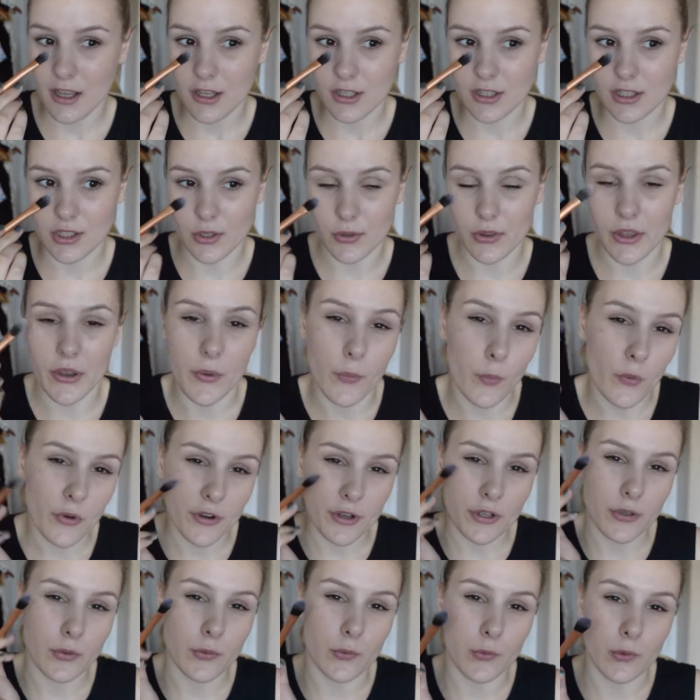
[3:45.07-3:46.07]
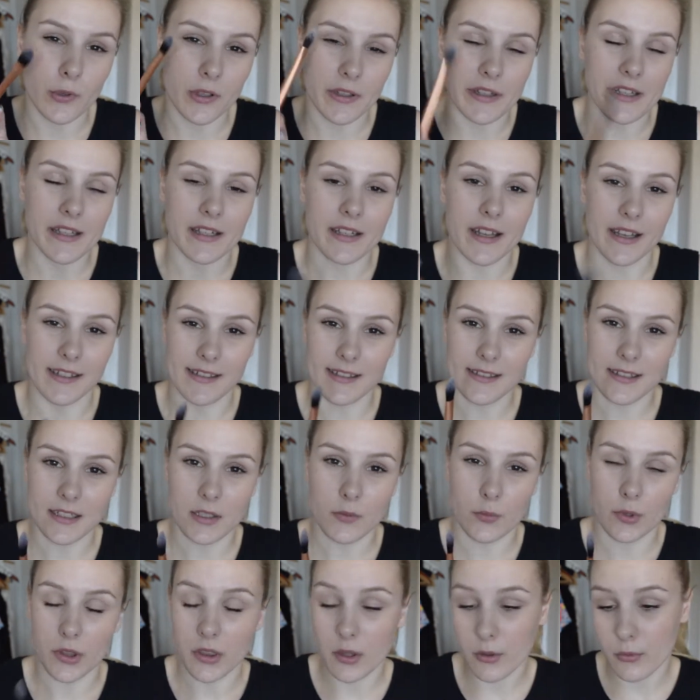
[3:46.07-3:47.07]
so they work really nicely
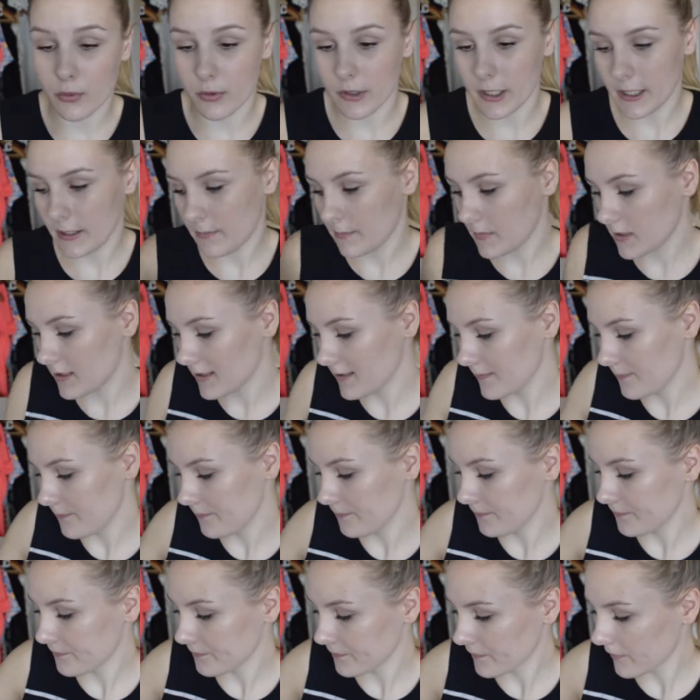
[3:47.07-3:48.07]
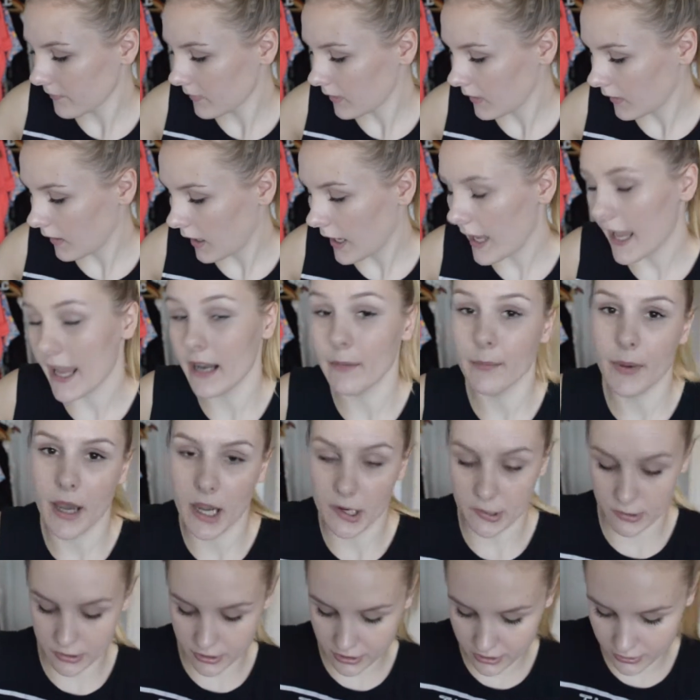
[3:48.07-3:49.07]
with creams and
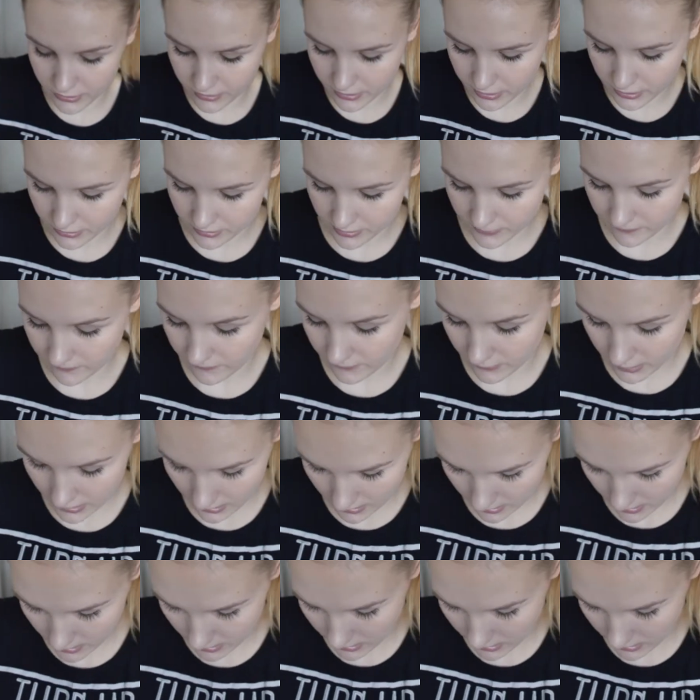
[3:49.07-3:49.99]
powders. You can use them for like